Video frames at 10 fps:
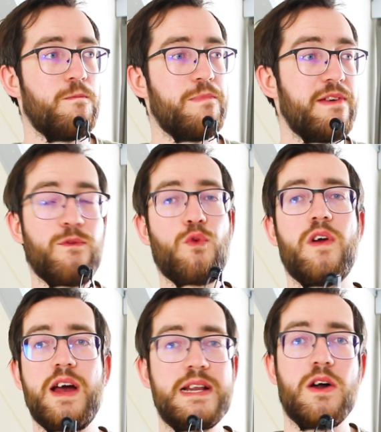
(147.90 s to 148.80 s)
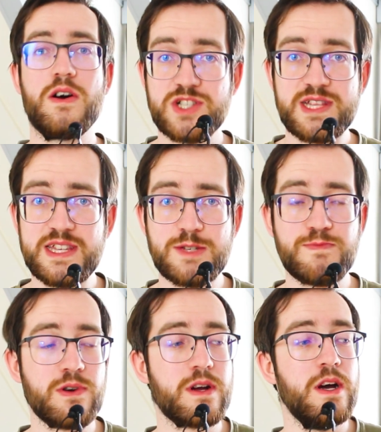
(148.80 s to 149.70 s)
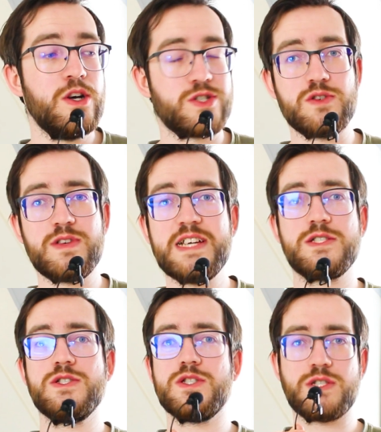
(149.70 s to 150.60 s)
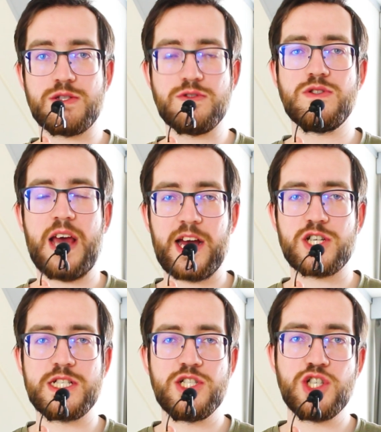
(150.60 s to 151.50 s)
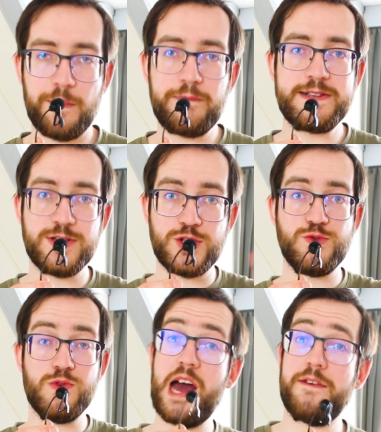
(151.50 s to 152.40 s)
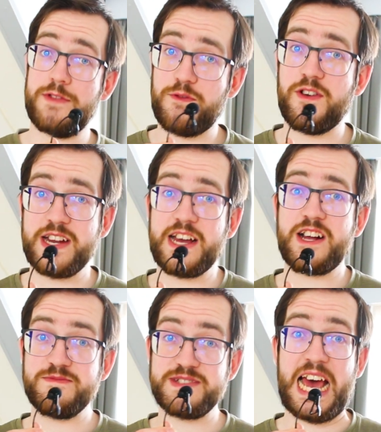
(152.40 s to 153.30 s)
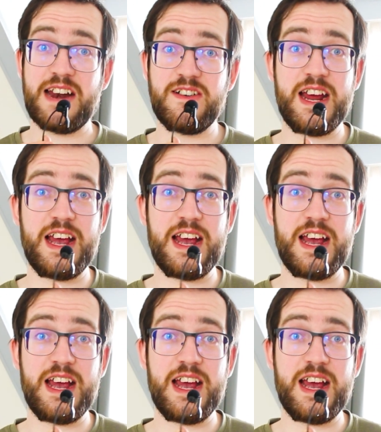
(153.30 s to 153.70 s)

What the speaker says: before I launched this book. So let's just actually jump into After Friday Comes Saturday.